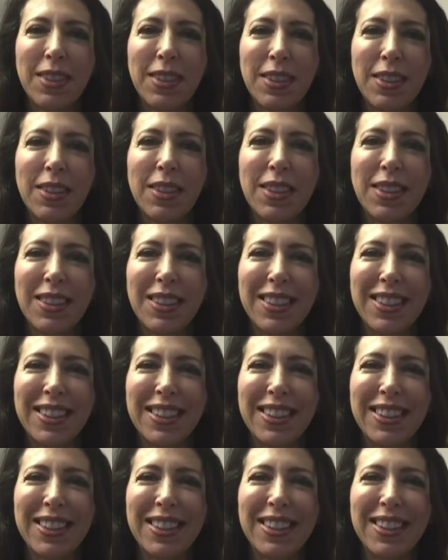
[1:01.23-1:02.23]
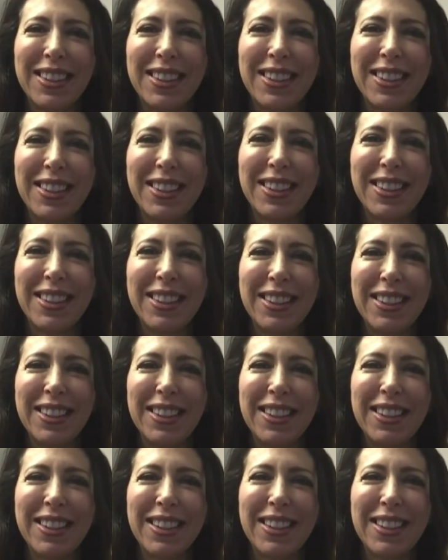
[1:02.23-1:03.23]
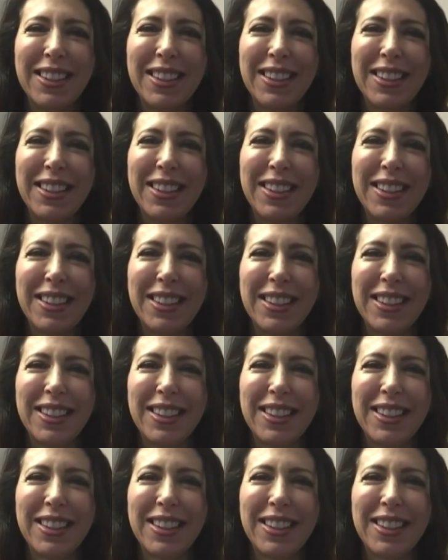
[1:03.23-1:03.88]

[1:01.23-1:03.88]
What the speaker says: (silent)